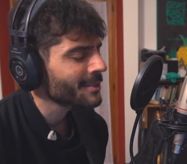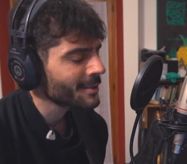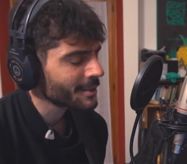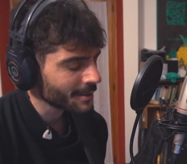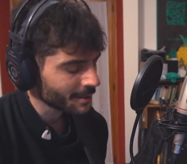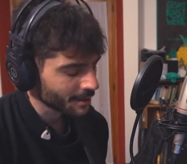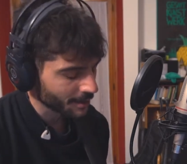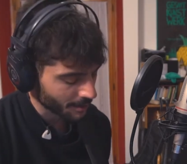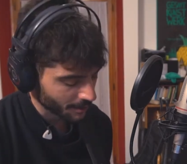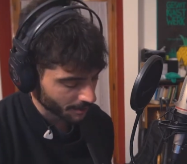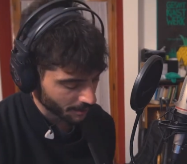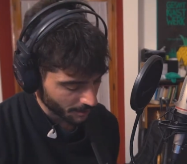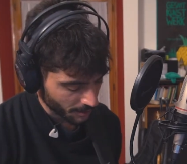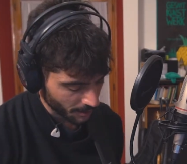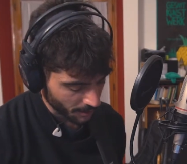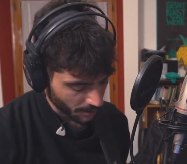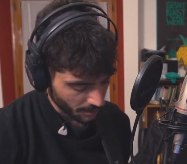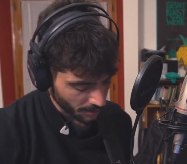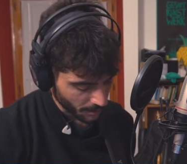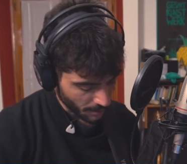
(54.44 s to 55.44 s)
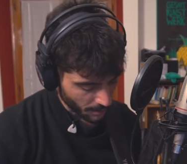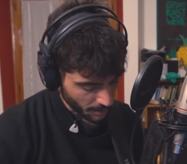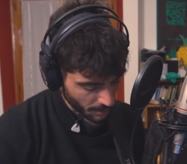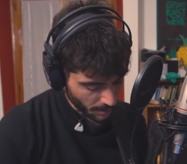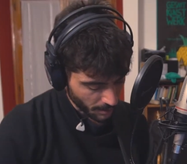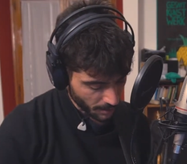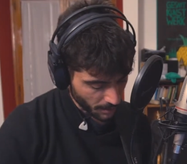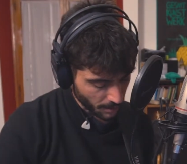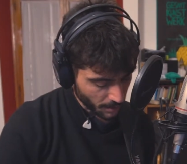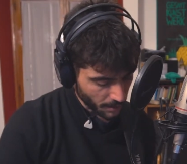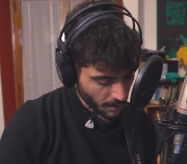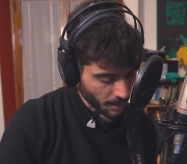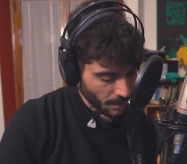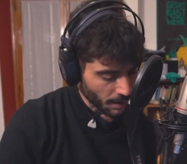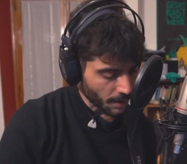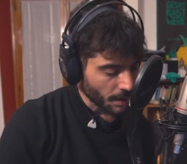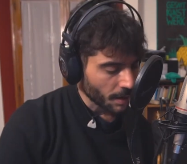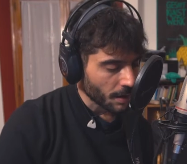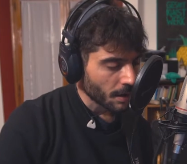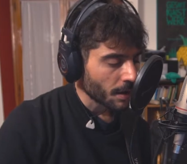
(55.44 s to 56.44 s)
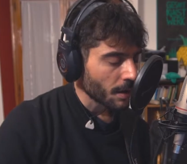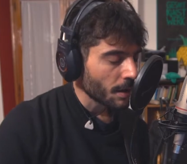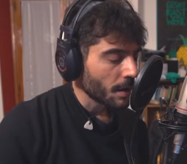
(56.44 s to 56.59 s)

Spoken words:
[no speech]